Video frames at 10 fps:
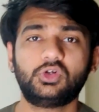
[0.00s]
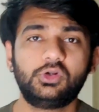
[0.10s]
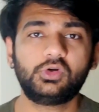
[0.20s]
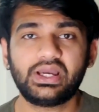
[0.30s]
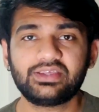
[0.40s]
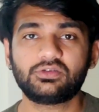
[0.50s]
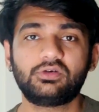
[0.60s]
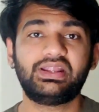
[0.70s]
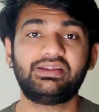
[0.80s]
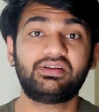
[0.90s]
So do you guys
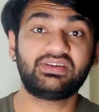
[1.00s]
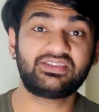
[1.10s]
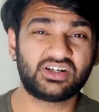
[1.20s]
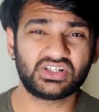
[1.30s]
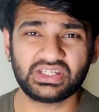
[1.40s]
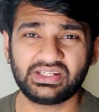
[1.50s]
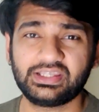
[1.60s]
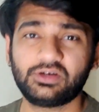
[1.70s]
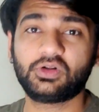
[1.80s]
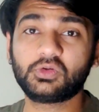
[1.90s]
know whenever we search
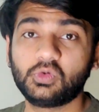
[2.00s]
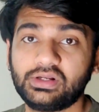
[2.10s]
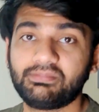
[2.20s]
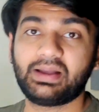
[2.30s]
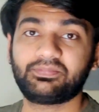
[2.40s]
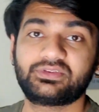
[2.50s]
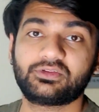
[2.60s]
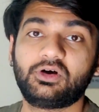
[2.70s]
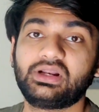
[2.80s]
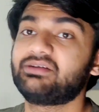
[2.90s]
anything on Google
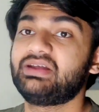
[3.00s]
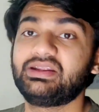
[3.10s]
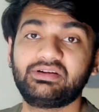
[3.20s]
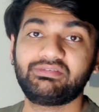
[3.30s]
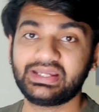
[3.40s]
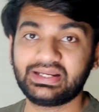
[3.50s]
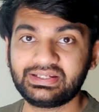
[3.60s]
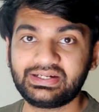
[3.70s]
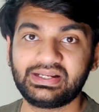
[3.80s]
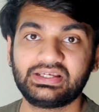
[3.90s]
Maps, or like whenever we
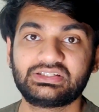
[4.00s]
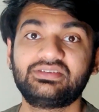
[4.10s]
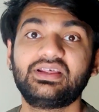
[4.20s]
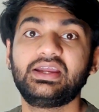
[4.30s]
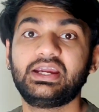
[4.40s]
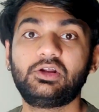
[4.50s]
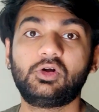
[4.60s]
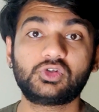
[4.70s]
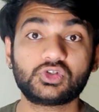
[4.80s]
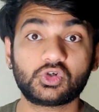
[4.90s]
get the directions, it
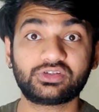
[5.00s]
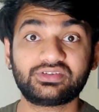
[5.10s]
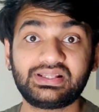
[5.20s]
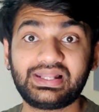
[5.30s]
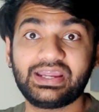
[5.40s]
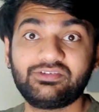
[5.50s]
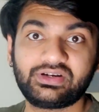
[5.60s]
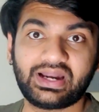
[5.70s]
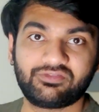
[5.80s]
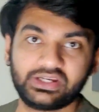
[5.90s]
also shows us the
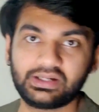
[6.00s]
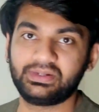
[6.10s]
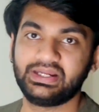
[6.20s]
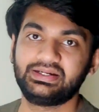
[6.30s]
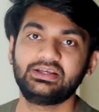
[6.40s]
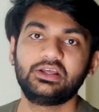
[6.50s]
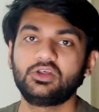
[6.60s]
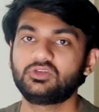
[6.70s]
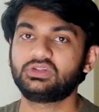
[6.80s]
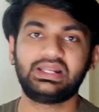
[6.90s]
live traffic update.
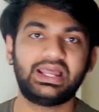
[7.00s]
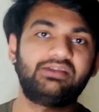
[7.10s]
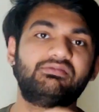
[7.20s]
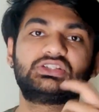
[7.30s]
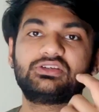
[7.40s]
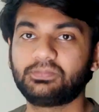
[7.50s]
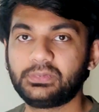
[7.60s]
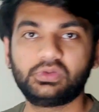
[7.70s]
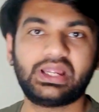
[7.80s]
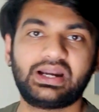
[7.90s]
So the line which is
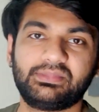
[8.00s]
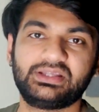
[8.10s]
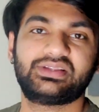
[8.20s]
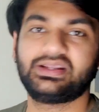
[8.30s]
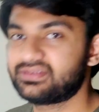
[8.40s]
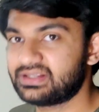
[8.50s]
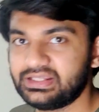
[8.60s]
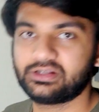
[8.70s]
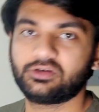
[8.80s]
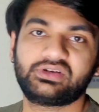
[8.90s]
blue, that means there is
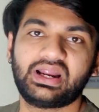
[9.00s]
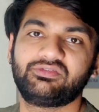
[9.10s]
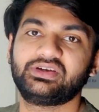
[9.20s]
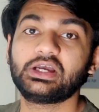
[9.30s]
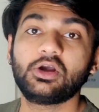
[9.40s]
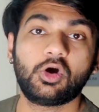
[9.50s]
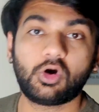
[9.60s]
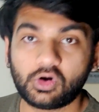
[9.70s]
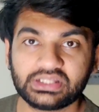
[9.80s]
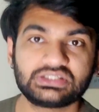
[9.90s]
clear of traffic.
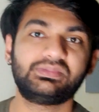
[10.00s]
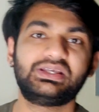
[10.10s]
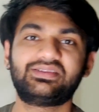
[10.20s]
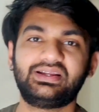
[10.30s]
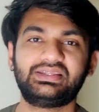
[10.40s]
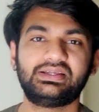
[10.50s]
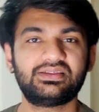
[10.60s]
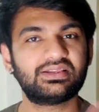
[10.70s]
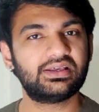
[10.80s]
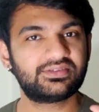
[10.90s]
Orange means that
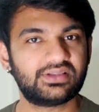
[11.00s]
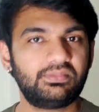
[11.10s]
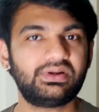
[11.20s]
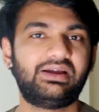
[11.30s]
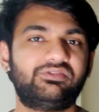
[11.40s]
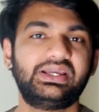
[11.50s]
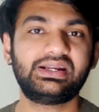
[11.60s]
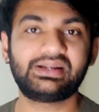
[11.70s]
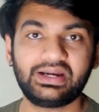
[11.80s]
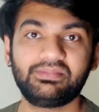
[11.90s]
there is some
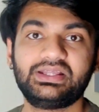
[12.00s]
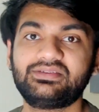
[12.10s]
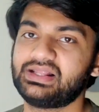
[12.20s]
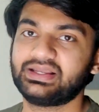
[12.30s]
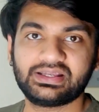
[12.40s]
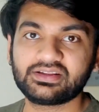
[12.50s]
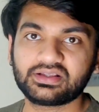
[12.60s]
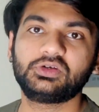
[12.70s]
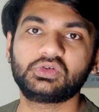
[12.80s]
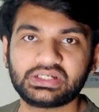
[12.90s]
traffic, and red means like there
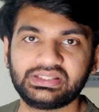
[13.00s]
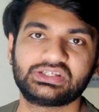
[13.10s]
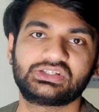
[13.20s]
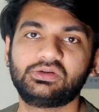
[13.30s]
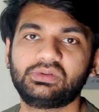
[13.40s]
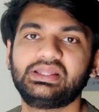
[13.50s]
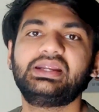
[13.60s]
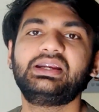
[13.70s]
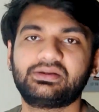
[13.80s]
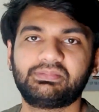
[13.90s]
is a huge congestion over
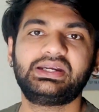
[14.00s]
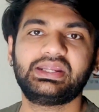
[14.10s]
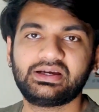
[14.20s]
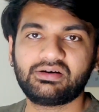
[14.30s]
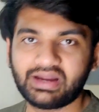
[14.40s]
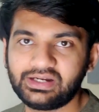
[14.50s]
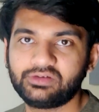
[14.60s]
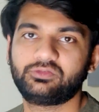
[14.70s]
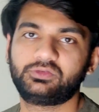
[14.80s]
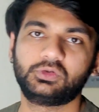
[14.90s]
there and it might take a
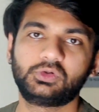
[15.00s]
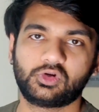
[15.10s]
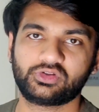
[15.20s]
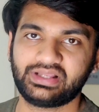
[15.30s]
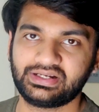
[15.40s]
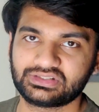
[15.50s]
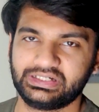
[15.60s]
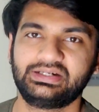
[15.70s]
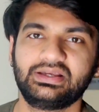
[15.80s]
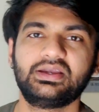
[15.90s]
while to cross that
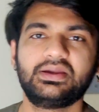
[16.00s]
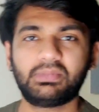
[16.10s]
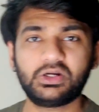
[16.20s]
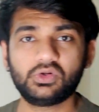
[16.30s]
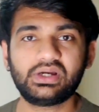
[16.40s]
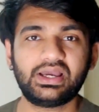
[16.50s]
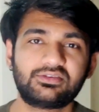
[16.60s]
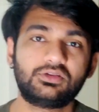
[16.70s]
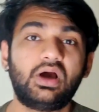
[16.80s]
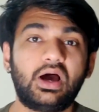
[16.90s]
street. But do you
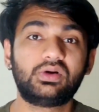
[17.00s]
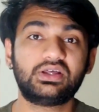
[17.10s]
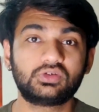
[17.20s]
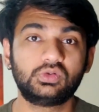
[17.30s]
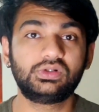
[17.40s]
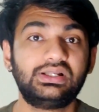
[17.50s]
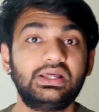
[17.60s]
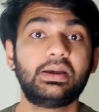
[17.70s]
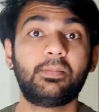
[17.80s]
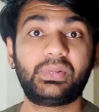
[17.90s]
guys know how does
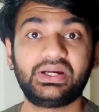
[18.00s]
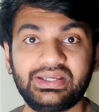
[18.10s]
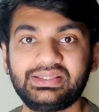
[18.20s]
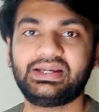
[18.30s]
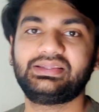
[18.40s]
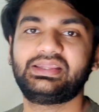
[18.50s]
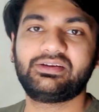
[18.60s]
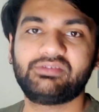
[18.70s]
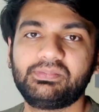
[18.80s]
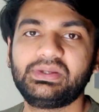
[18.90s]
Google predict that
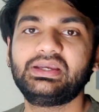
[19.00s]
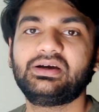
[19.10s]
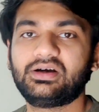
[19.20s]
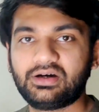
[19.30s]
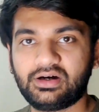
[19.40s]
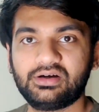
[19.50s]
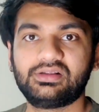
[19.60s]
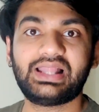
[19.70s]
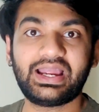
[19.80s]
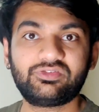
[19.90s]
there will be
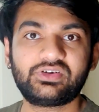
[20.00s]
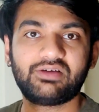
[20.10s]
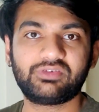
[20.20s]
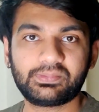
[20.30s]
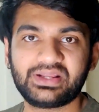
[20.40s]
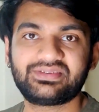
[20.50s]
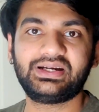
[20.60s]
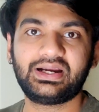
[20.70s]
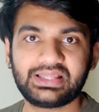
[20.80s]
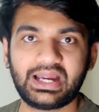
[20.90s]
uh, live traffic
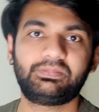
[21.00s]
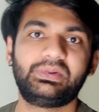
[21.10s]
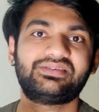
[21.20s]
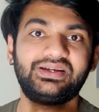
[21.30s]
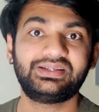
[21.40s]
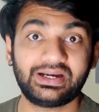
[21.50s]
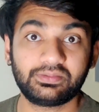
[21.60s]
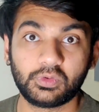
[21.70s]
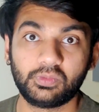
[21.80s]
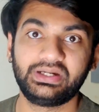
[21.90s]
present at that place at
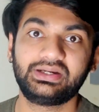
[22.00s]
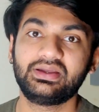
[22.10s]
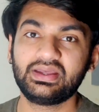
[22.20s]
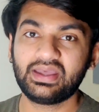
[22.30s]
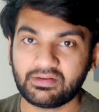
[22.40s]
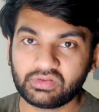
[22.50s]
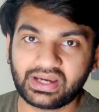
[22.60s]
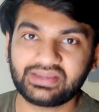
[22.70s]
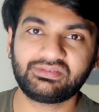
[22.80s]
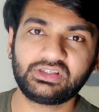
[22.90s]
that moment? Have
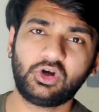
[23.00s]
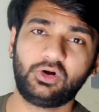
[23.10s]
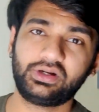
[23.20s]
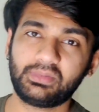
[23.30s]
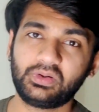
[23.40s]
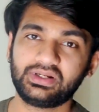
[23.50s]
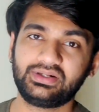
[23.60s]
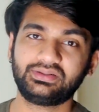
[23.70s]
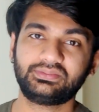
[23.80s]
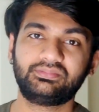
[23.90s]
you guys ever thought
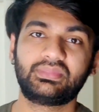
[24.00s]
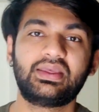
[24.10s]
about it?